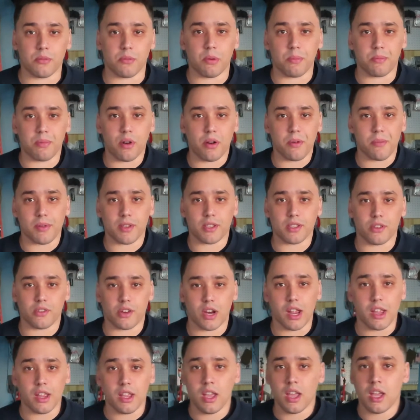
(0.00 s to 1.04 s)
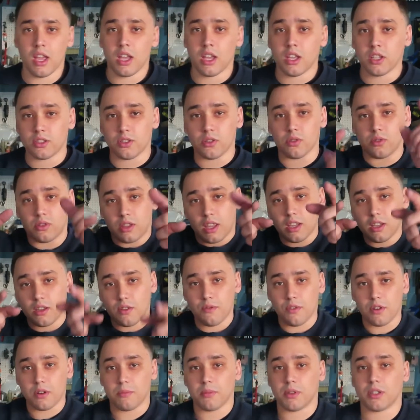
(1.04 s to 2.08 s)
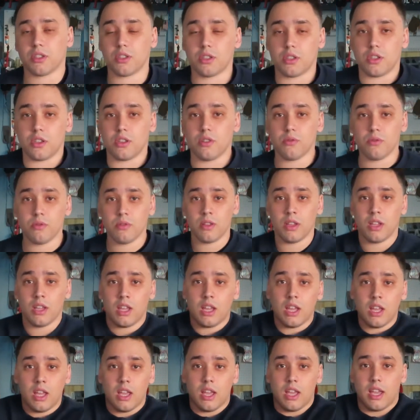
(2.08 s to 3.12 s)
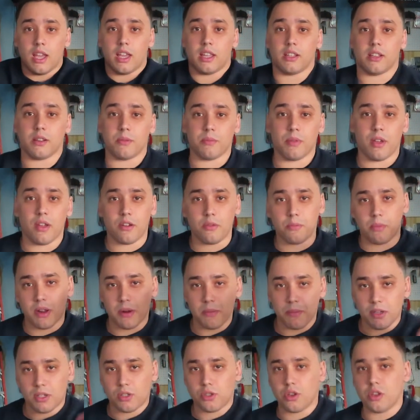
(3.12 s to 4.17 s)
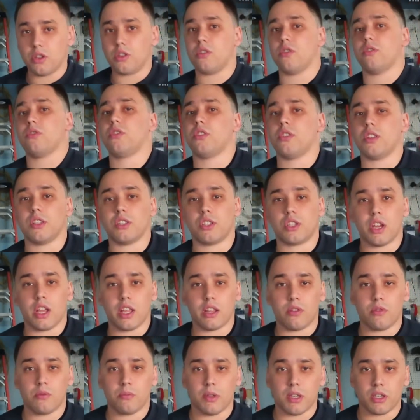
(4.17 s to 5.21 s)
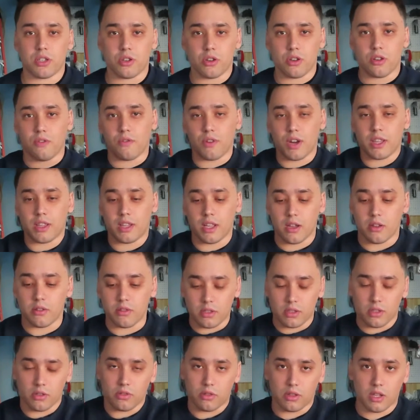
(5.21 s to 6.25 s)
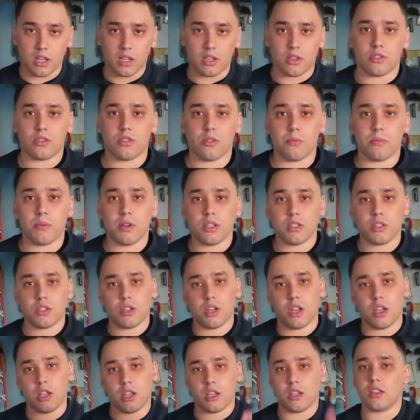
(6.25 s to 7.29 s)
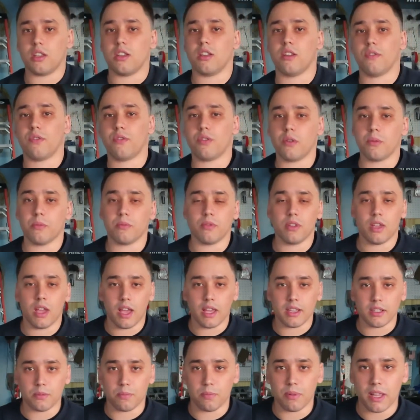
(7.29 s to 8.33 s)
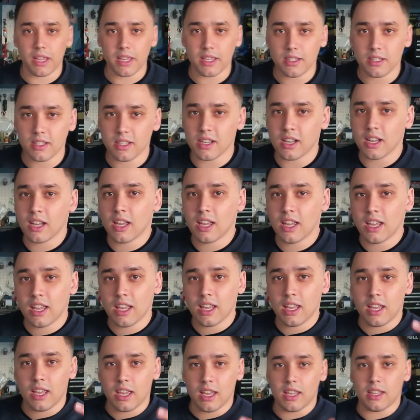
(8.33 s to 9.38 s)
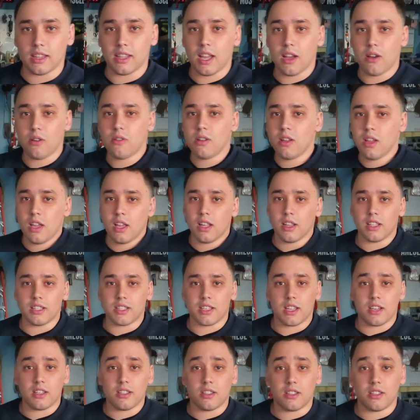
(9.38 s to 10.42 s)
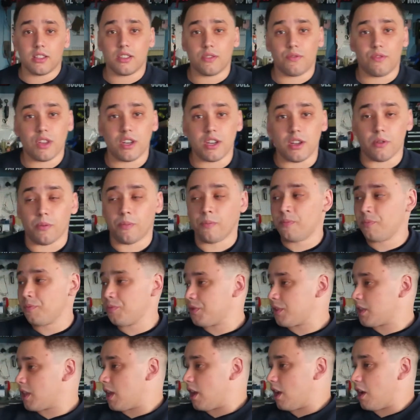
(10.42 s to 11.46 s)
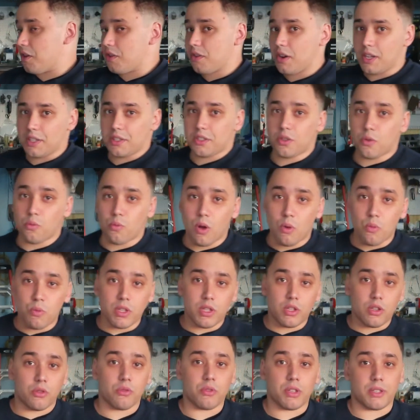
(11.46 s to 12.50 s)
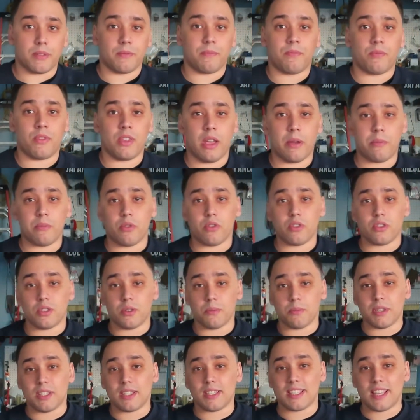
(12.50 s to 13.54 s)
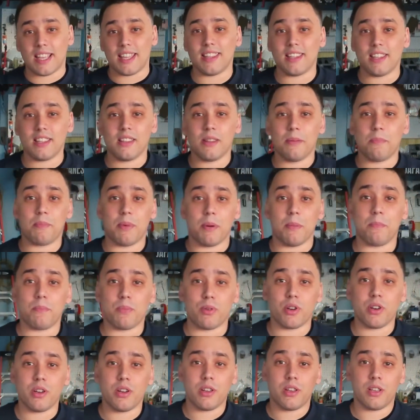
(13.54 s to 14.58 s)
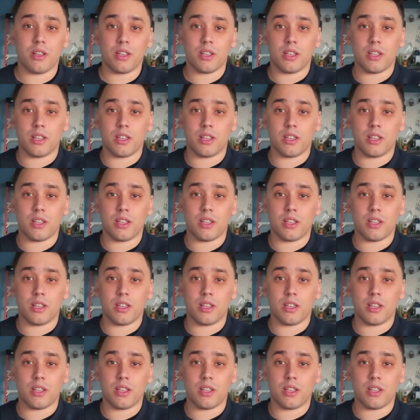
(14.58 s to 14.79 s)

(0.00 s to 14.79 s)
some apartments, all right? So thank you very much to you. And everybody, make sure you go to his channel, make sure you write down, you know, thank you so much, here from S Blaze. And now let's get into this video. All right, so what are we doing? I'm going to be sanding the bumper,